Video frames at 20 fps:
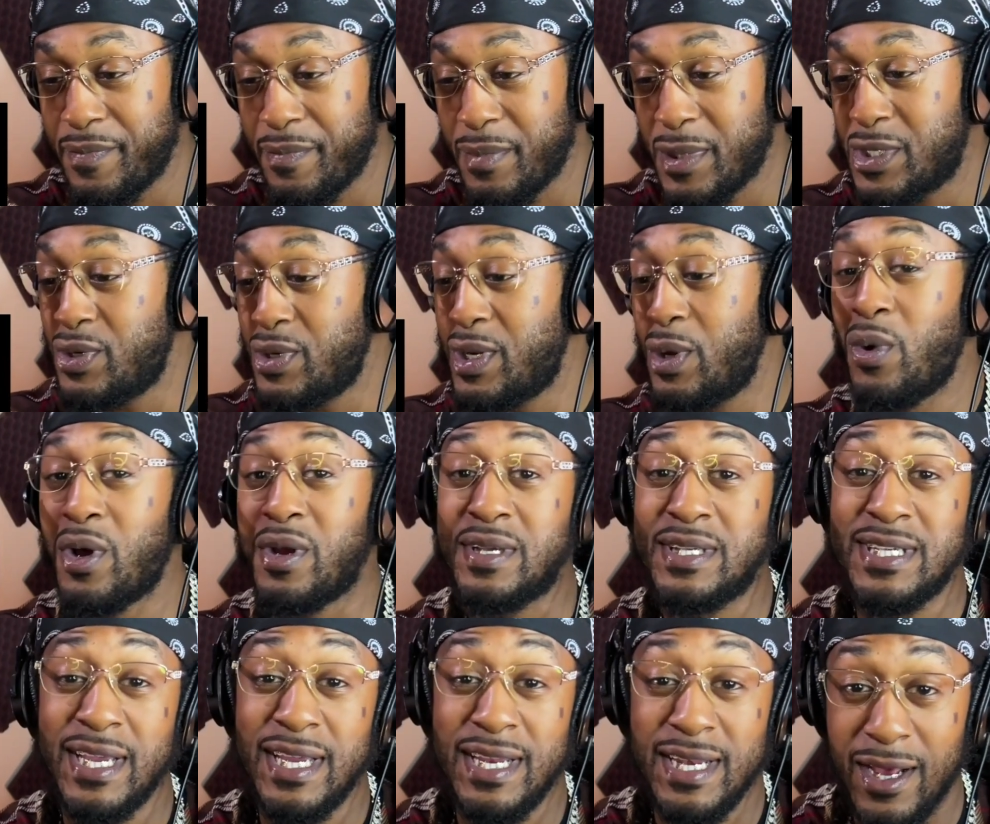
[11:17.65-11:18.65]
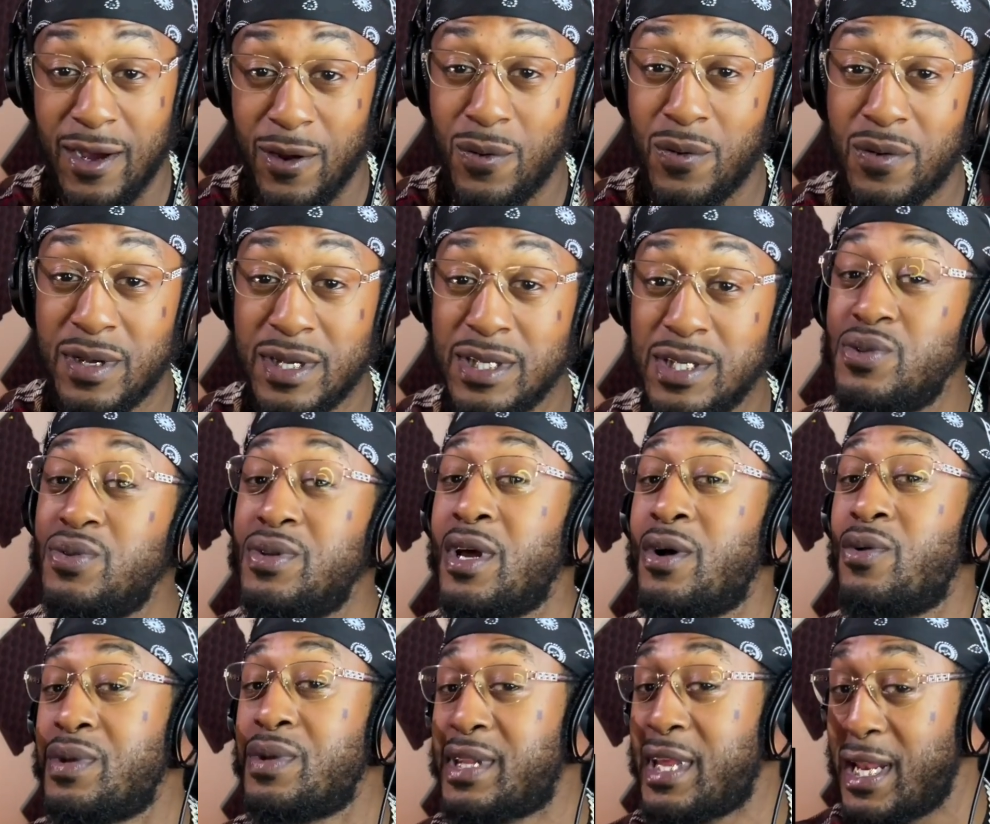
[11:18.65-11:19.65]
But you didn't want to say no because you know
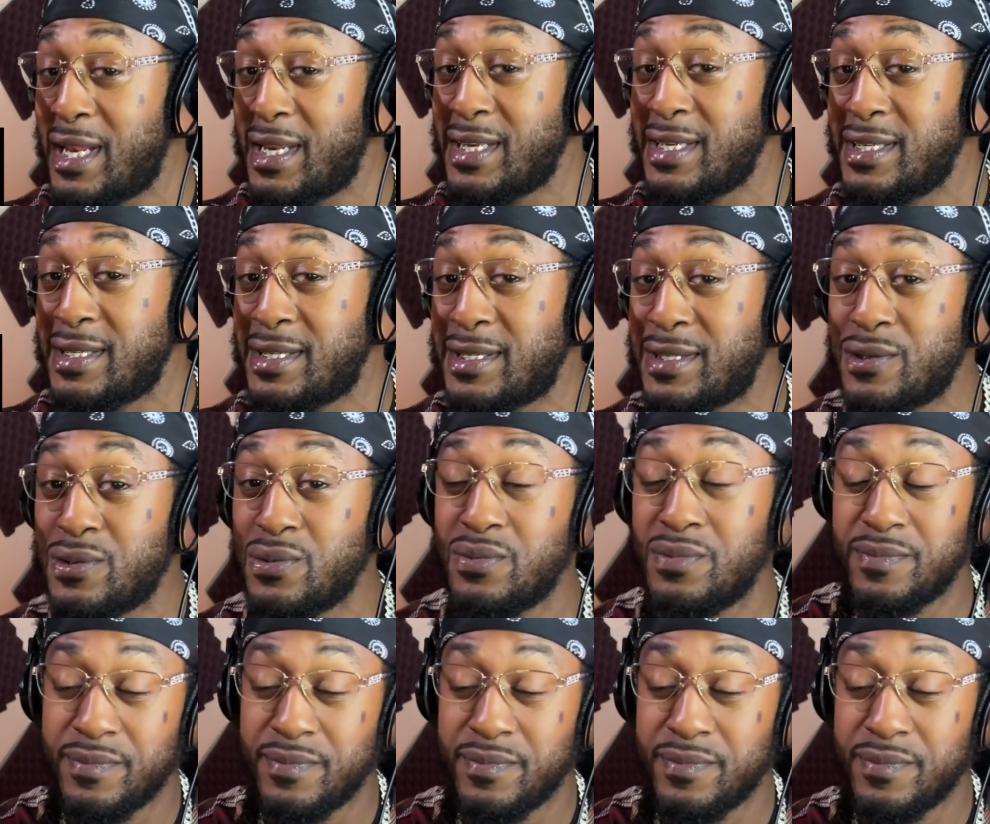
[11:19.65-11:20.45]
what that leads to.